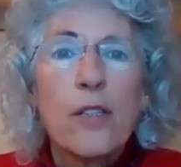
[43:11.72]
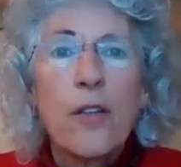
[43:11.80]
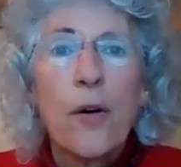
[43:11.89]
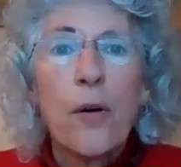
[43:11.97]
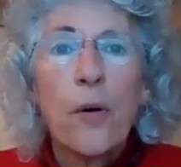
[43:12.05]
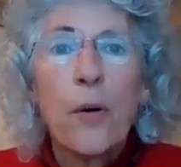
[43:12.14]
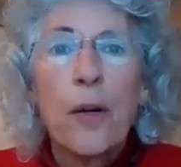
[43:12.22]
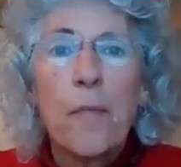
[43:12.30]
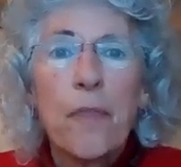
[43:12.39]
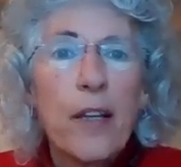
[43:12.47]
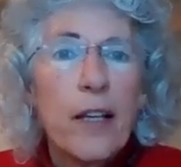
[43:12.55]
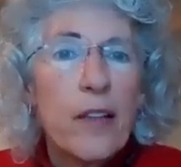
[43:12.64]
So
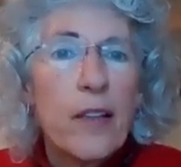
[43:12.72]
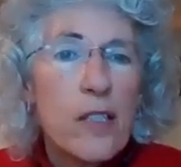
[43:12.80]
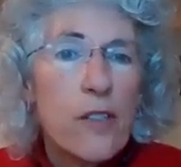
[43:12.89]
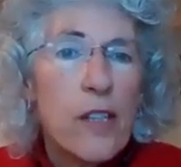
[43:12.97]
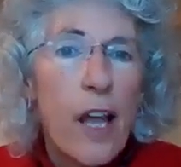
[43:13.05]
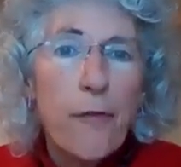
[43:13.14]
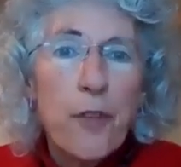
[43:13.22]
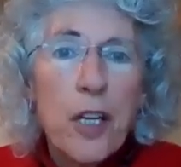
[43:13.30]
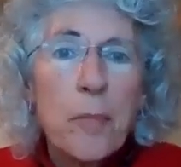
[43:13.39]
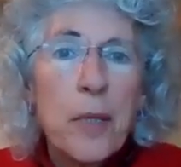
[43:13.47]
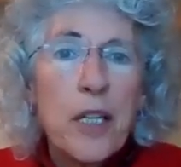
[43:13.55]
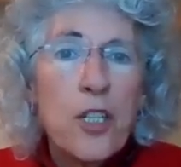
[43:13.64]
this left
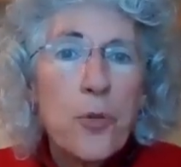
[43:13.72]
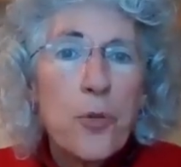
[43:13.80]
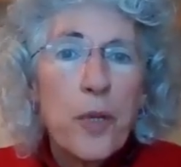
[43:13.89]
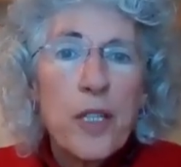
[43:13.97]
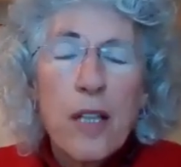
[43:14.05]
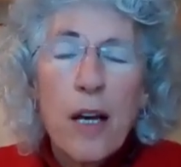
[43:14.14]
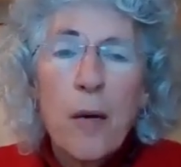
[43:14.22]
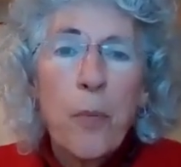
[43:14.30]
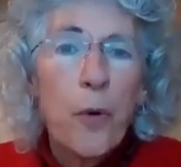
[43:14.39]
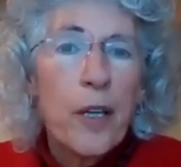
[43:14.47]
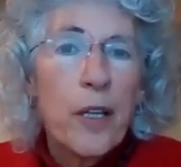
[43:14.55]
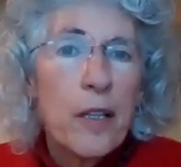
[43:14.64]
image was a
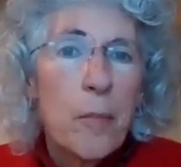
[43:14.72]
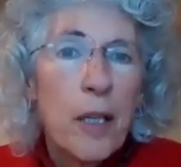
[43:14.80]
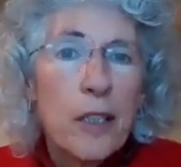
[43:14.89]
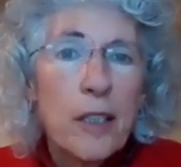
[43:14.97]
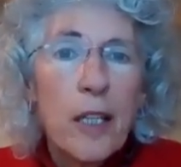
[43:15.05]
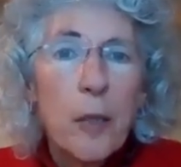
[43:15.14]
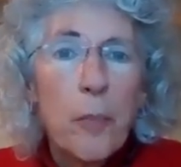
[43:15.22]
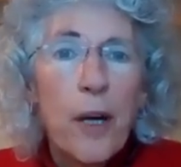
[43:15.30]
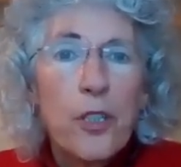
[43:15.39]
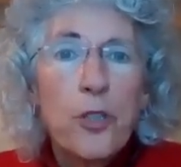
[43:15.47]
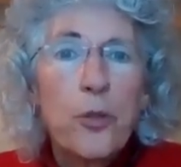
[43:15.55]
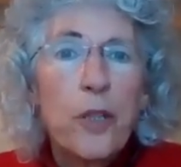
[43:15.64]
boy in the Montana
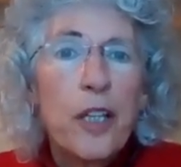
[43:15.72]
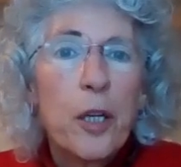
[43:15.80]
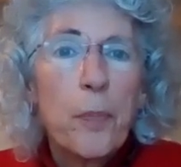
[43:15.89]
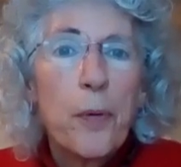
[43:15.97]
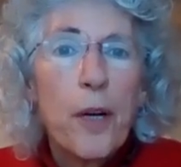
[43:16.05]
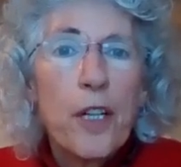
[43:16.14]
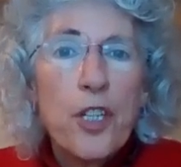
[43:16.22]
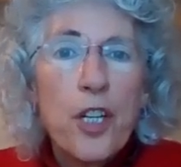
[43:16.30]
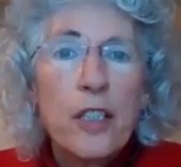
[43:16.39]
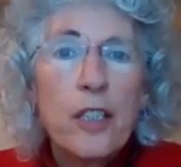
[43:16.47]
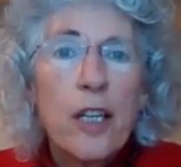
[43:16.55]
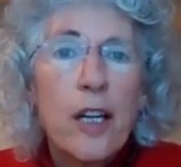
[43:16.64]
Postural Care
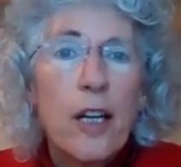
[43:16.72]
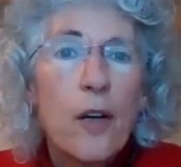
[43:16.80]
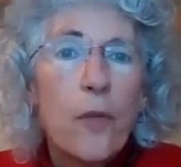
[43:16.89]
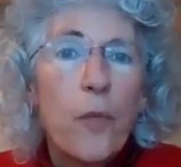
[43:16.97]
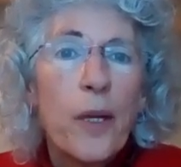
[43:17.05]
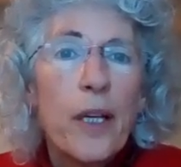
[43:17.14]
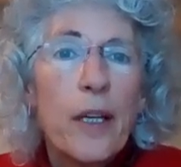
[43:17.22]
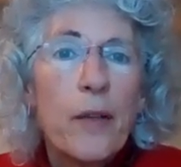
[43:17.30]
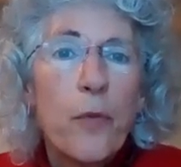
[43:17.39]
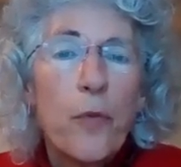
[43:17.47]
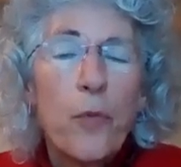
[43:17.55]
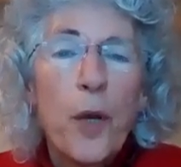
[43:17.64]
Project.
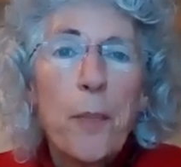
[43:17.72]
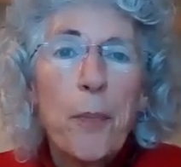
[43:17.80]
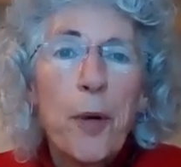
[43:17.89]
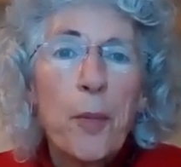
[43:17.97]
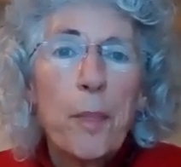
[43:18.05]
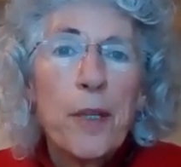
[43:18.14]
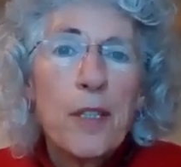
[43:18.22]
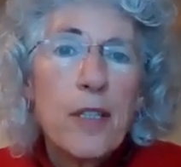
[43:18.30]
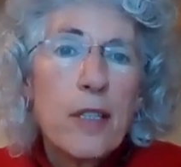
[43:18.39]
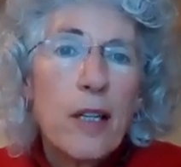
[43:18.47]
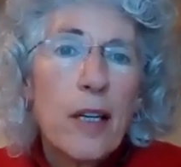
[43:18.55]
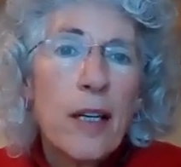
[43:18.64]
We
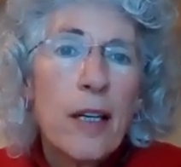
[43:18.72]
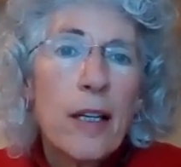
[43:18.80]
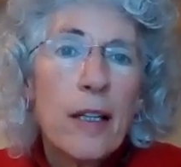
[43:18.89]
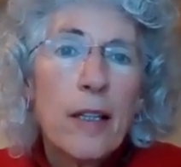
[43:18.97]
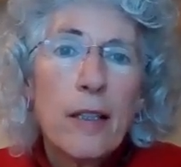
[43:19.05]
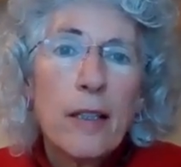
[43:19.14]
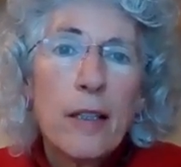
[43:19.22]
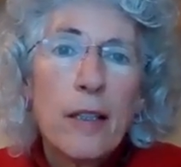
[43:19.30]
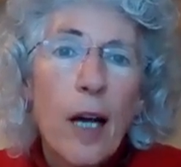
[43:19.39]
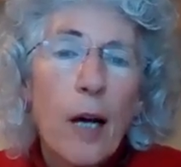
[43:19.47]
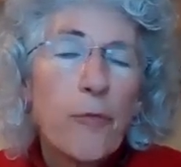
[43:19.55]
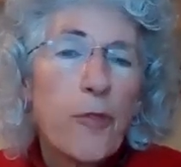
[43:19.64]
repurposed a
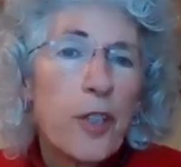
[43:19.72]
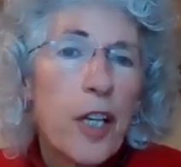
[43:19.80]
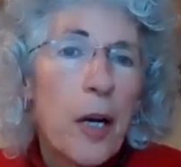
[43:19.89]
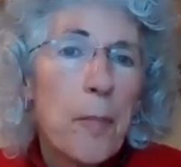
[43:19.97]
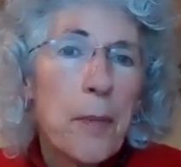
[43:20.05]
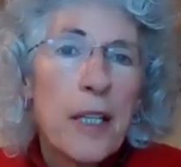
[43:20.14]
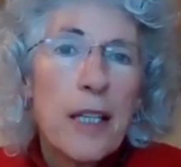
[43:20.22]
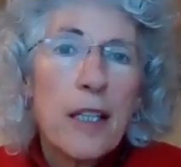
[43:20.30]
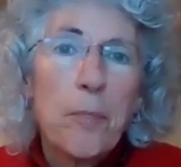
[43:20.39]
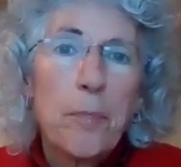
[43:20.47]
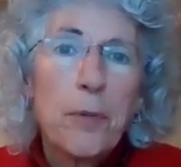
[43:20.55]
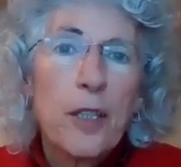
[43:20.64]
Comfort Company
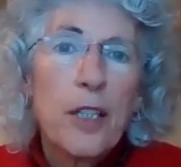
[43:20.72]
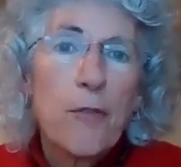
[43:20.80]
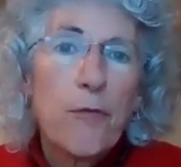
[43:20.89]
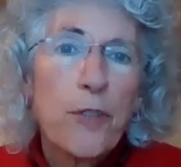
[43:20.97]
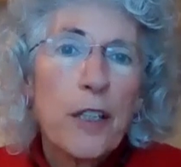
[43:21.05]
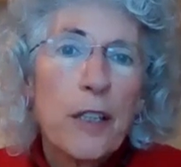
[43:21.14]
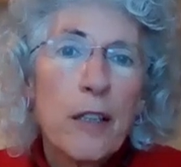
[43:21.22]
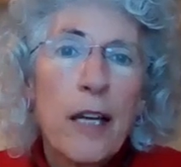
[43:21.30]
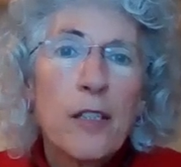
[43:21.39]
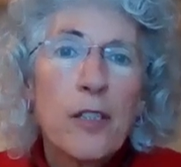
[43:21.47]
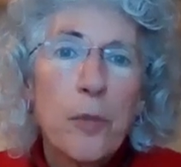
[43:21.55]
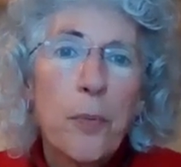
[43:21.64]
complete feet
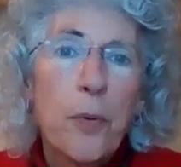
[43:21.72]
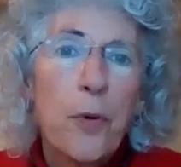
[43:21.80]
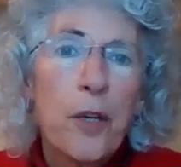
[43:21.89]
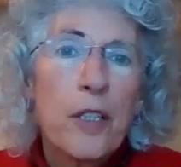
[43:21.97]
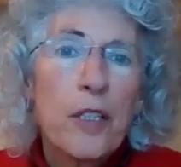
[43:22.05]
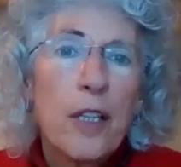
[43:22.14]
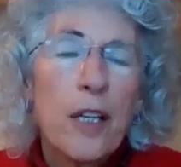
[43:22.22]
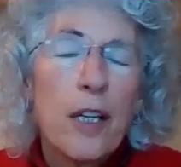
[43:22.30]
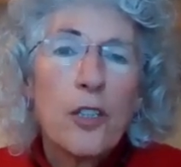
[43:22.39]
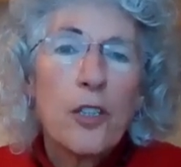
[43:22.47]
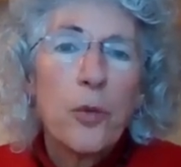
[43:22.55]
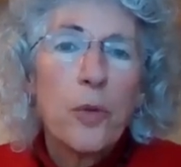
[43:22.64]
leg support
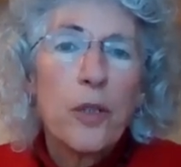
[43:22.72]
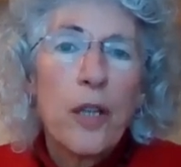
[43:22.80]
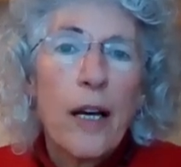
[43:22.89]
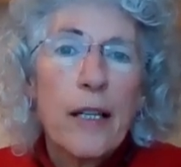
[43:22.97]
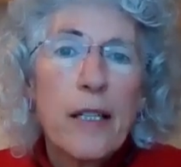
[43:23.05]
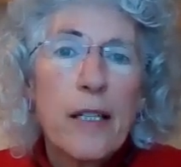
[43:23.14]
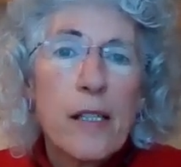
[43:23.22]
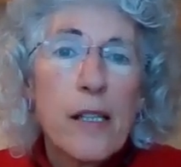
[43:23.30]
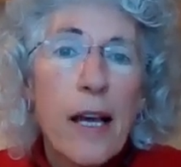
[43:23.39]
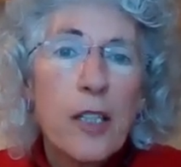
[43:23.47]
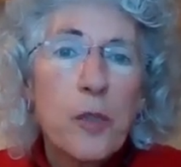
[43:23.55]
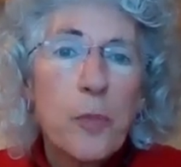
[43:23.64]
to align his
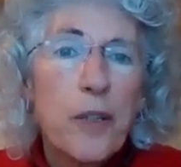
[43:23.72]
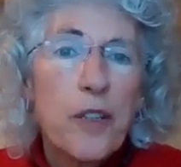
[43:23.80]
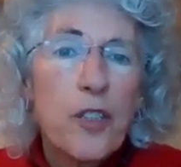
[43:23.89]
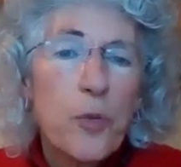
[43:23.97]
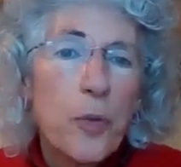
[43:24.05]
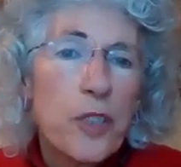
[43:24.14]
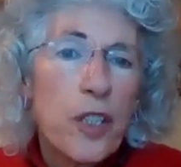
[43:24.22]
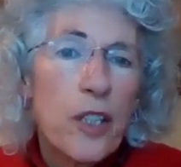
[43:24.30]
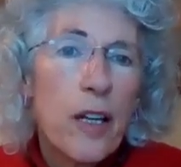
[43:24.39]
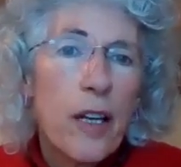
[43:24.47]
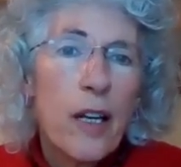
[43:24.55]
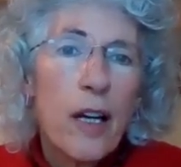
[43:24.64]
legs, but this was
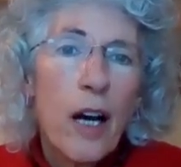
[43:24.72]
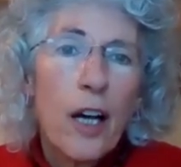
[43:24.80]
a